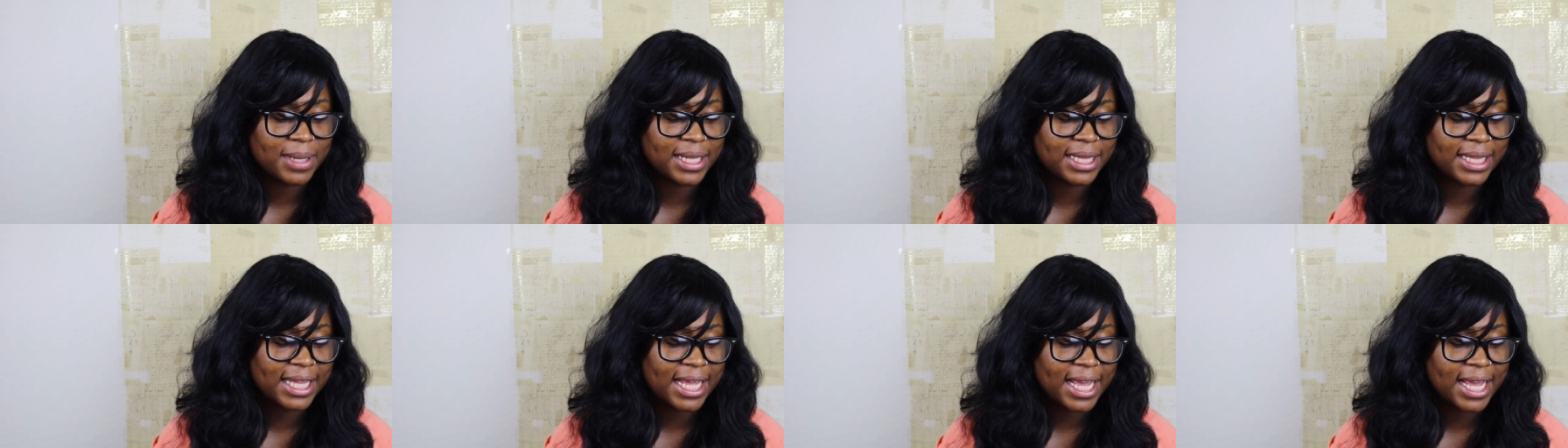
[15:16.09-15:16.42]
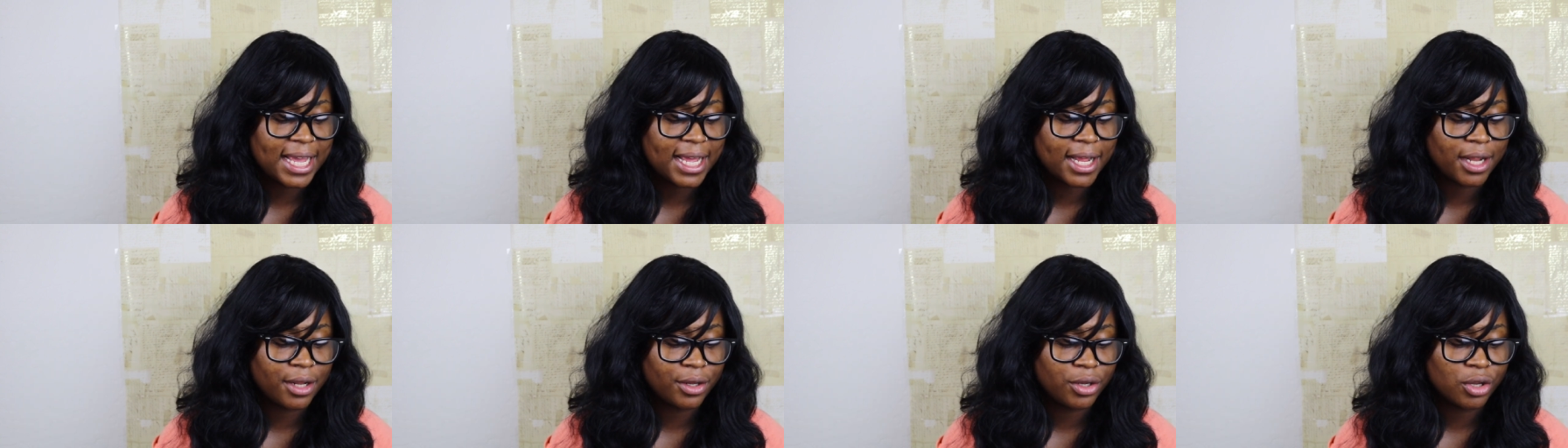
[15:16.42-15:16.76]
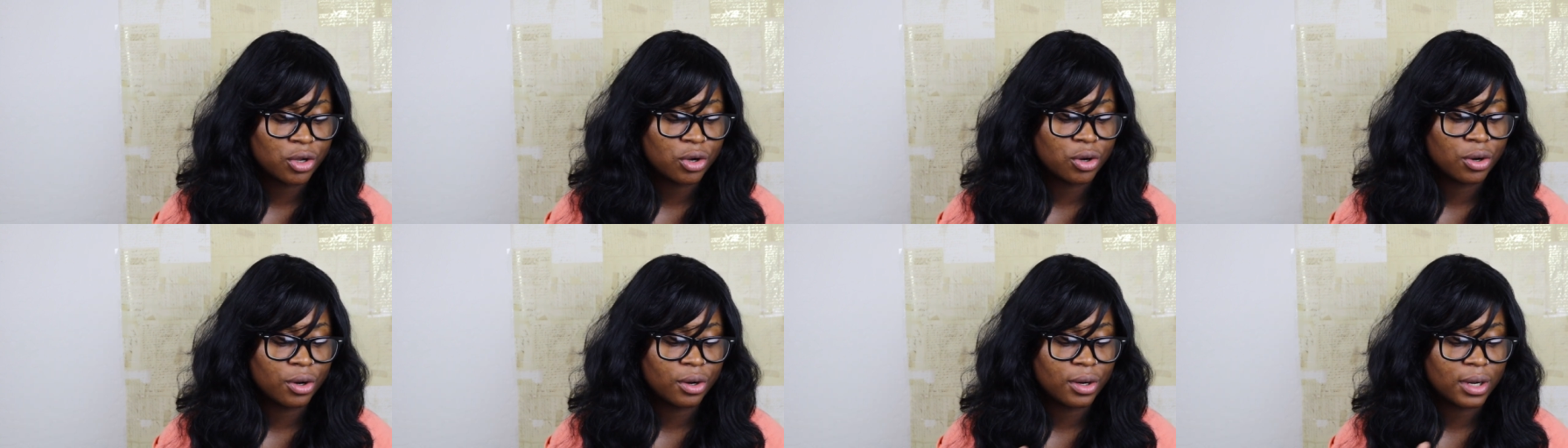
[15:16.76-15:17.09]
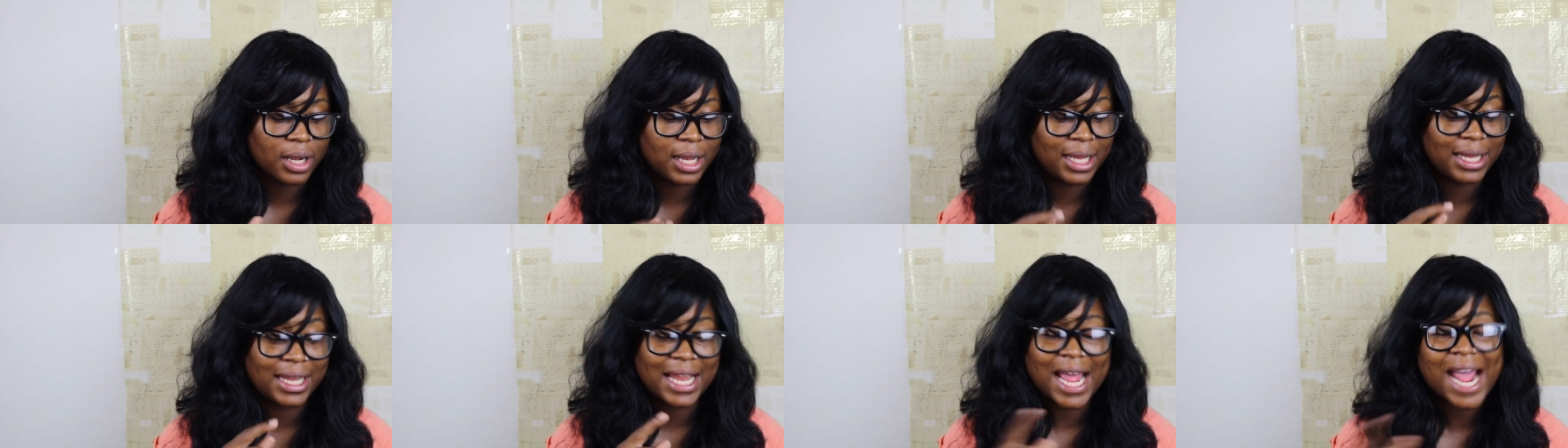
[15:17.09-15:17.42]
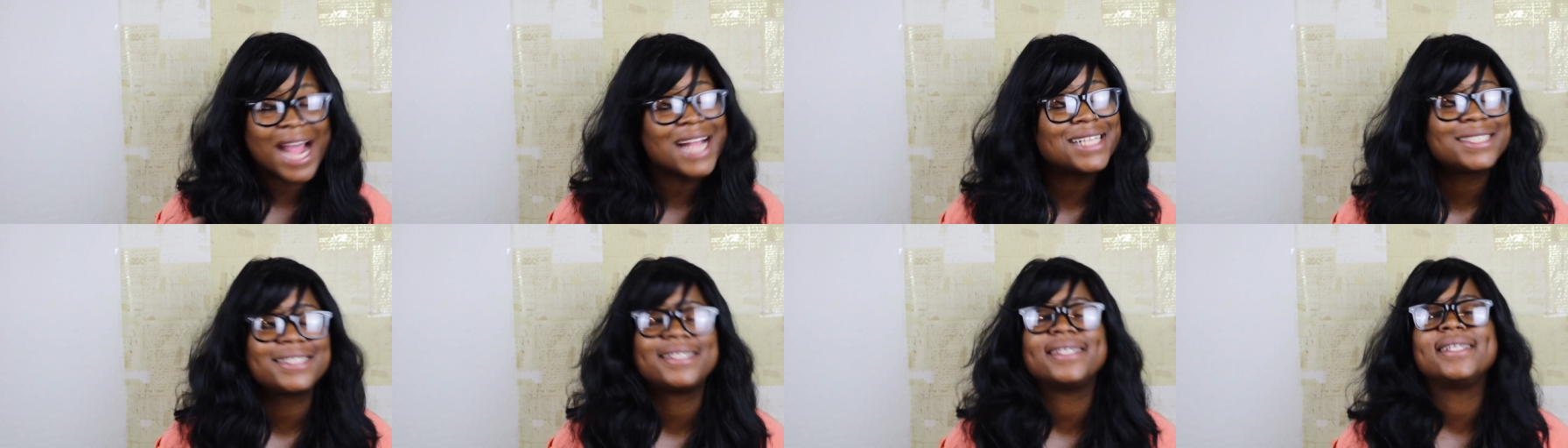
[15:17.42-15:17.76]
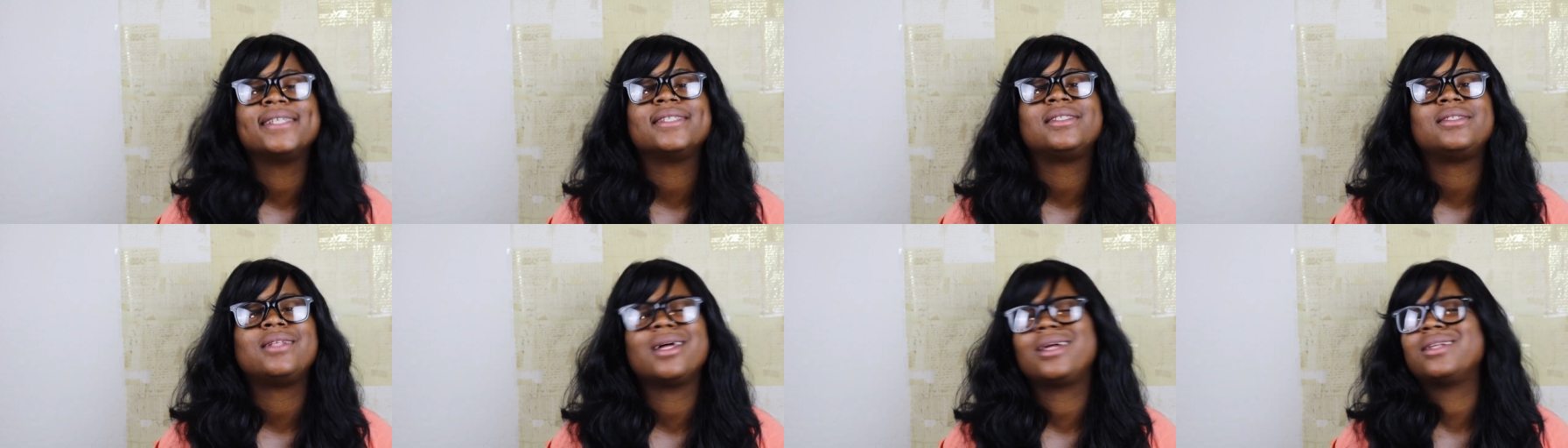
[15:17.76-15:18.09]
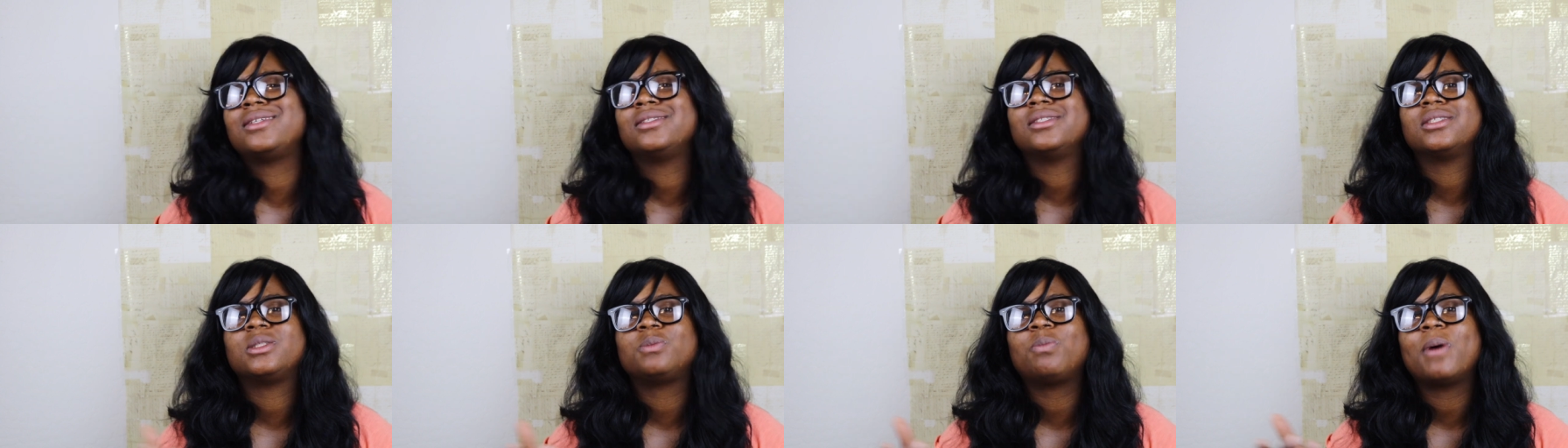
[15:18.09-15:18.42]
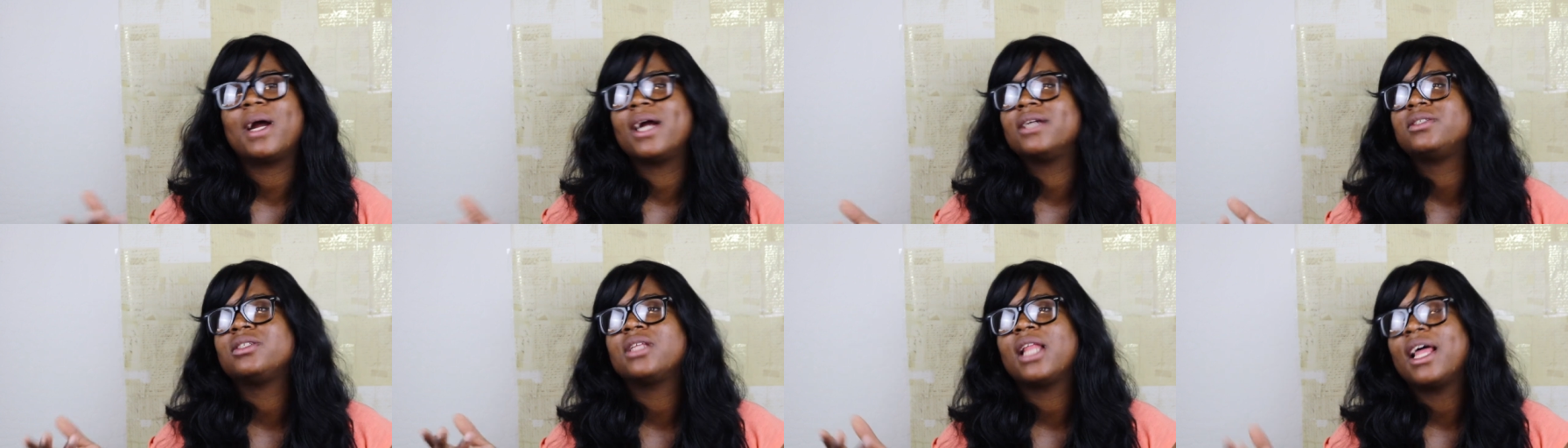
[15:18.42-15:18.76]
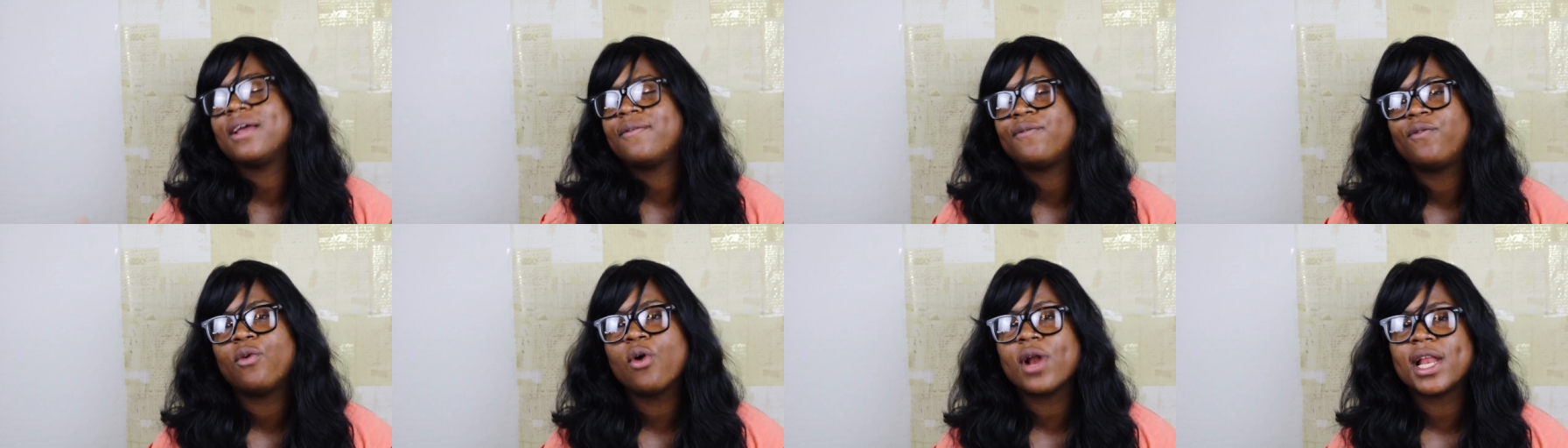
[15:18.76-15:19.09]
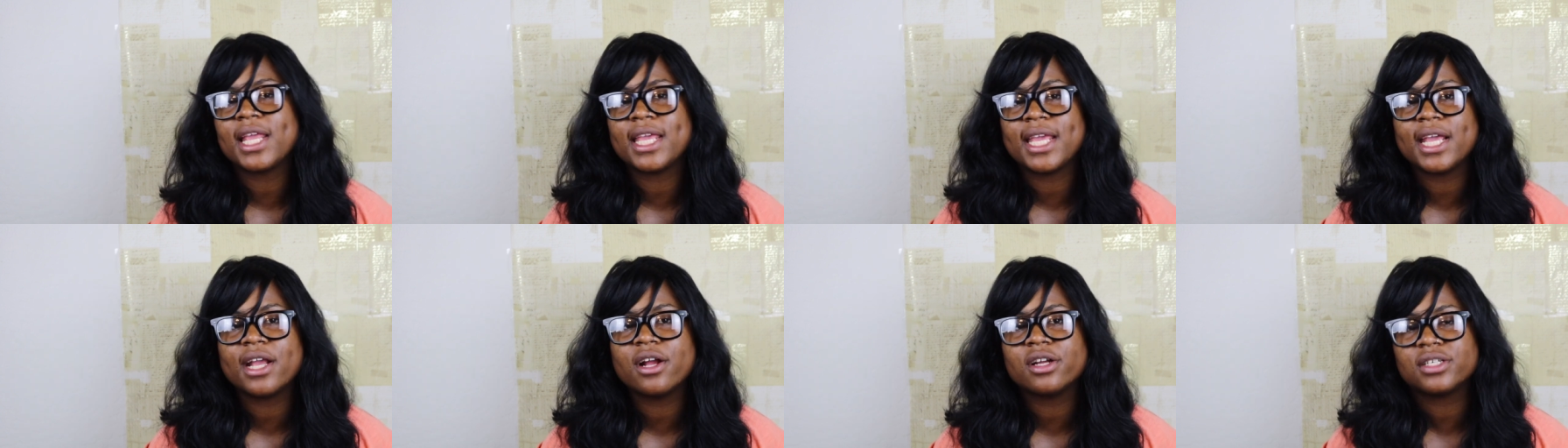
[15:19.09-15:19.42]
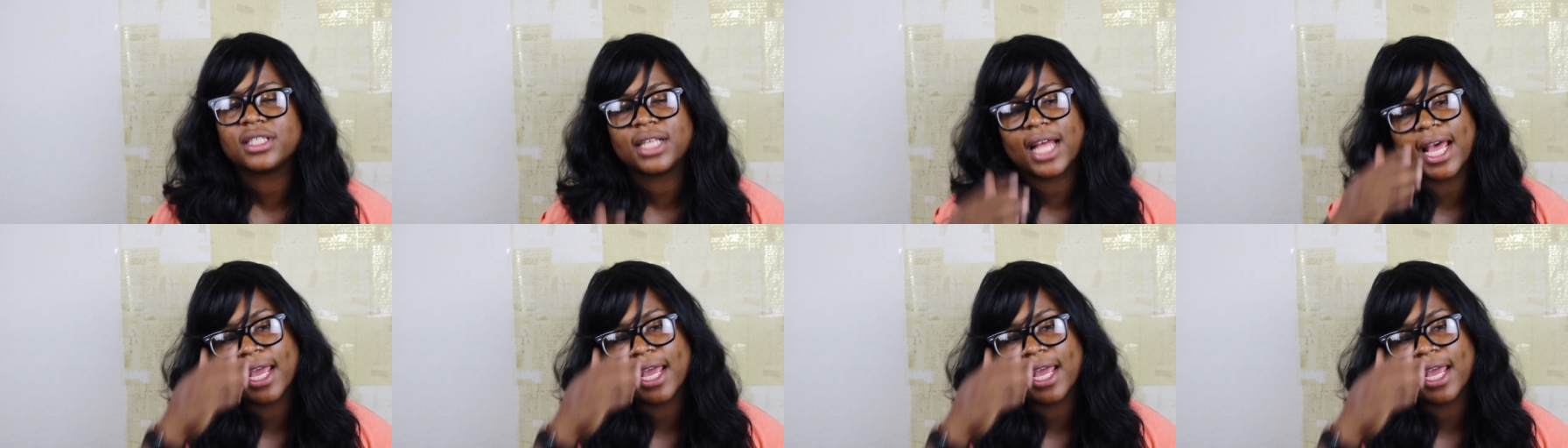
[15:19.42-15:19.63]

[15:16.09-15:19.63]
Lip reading: And then your license doesn't expire to like 40 years.